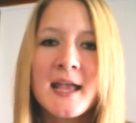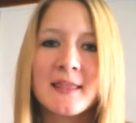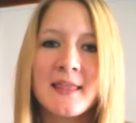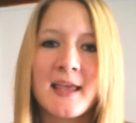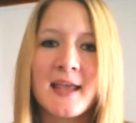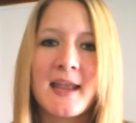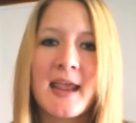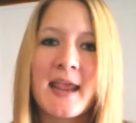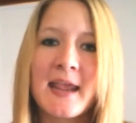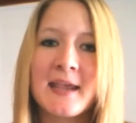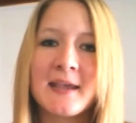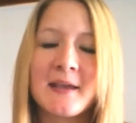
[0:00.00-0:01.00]
than
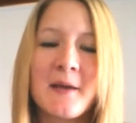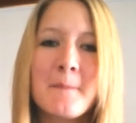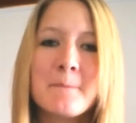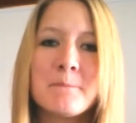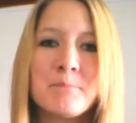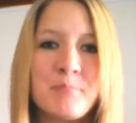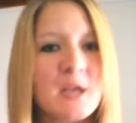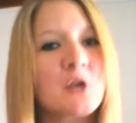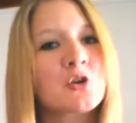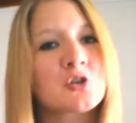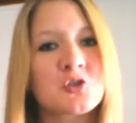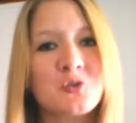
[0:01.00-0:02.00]
a
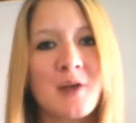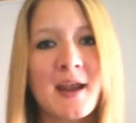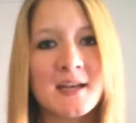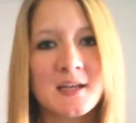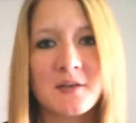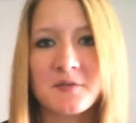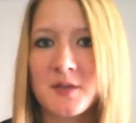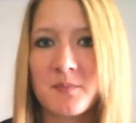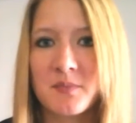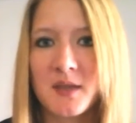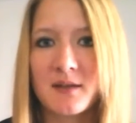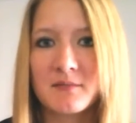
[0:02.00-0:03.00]
bigger strand of
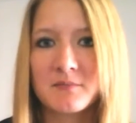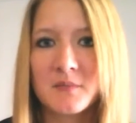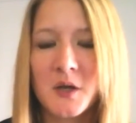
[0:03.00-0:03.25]
something,